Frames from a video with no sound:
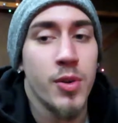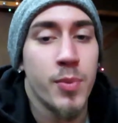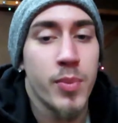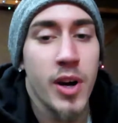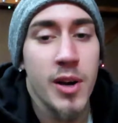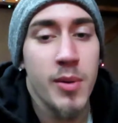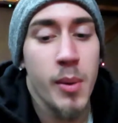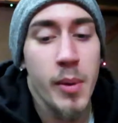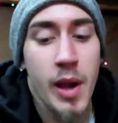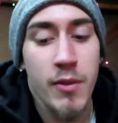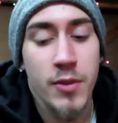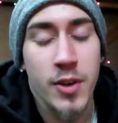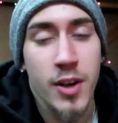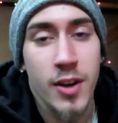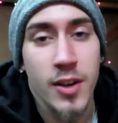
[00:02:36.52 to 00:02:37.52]
the problem I'm
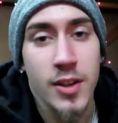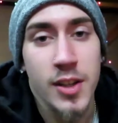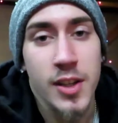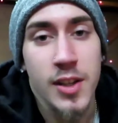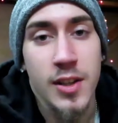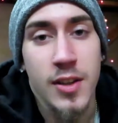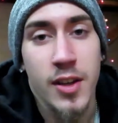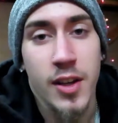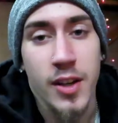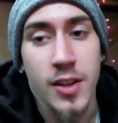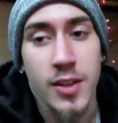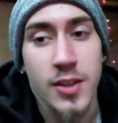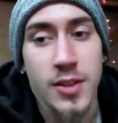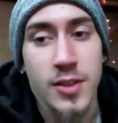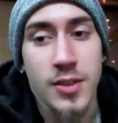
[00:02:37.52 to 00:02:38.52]
having currently
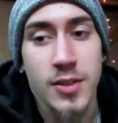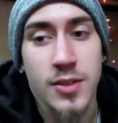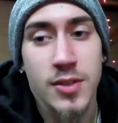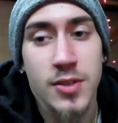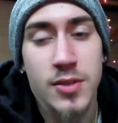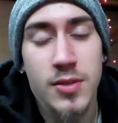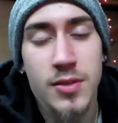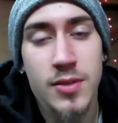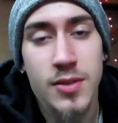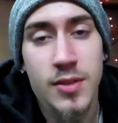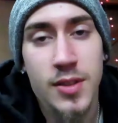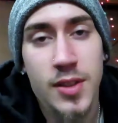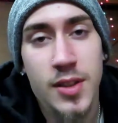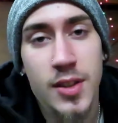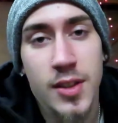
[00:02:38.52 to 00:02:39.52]
is
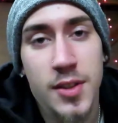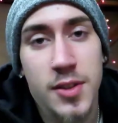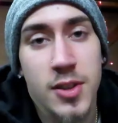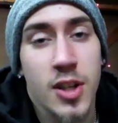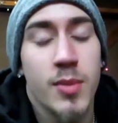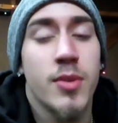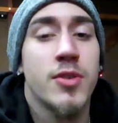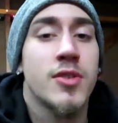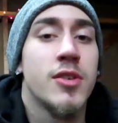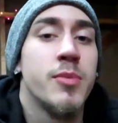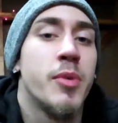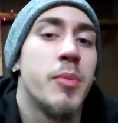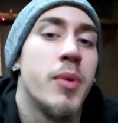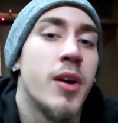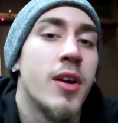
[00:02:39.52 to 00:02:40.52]
turbo's a little
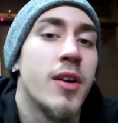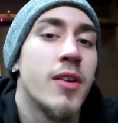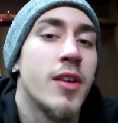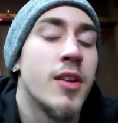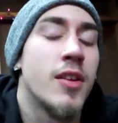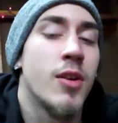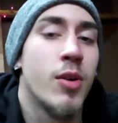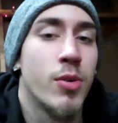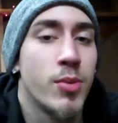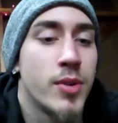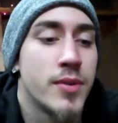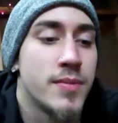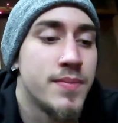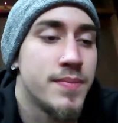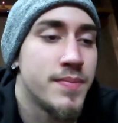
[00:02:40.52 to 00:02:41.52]
bit bigger than the old
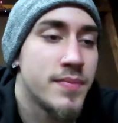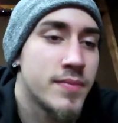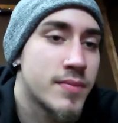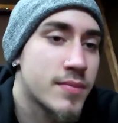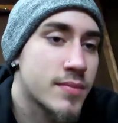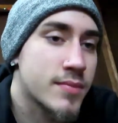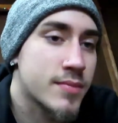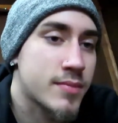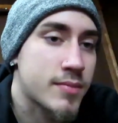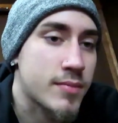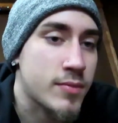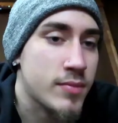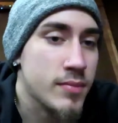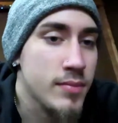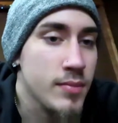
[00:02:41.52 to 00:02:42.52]
one.
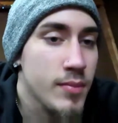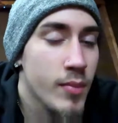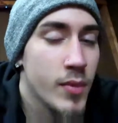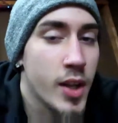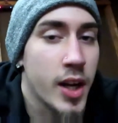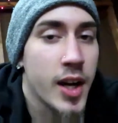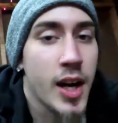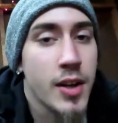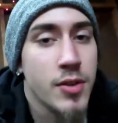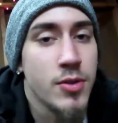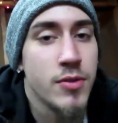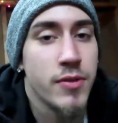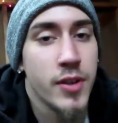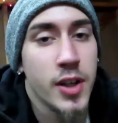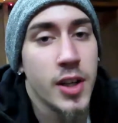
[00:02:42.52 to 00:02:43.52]
And I got
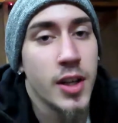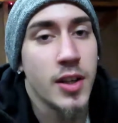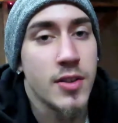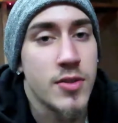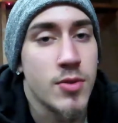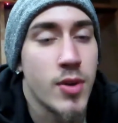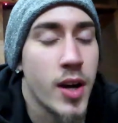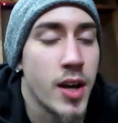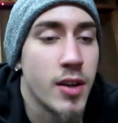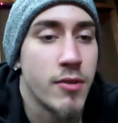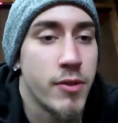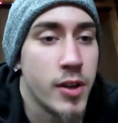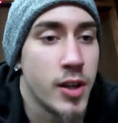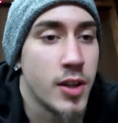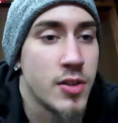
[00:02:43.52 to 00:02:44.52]
new fittings, new AN
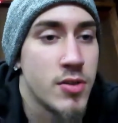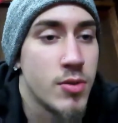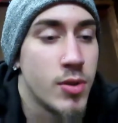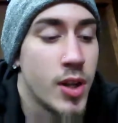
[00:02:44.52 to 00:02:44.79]
fittings, new